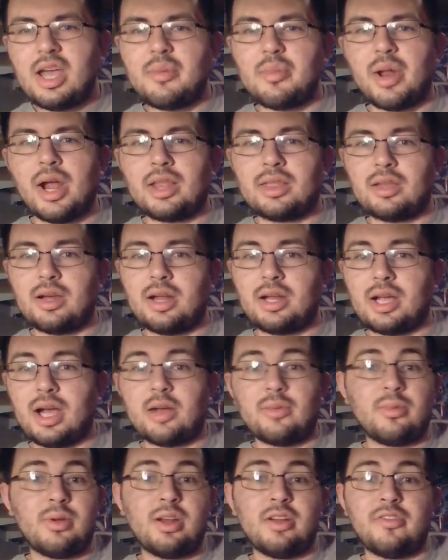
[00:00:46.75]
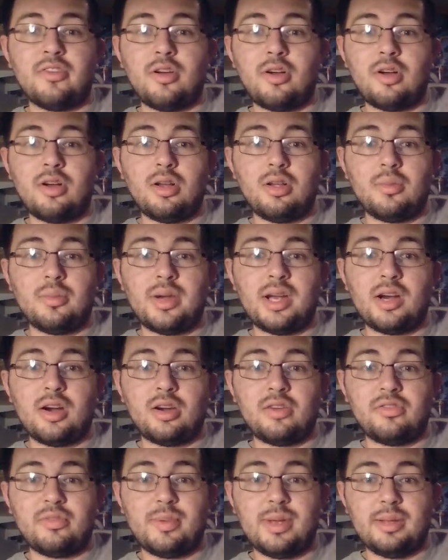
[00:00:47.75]
But I thought I got rid of all of my
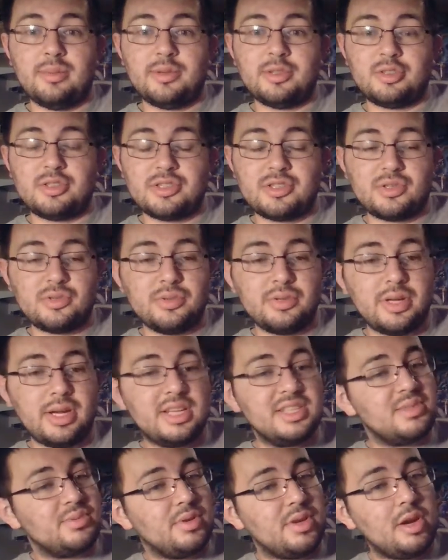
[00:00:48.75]
art from elementary school days.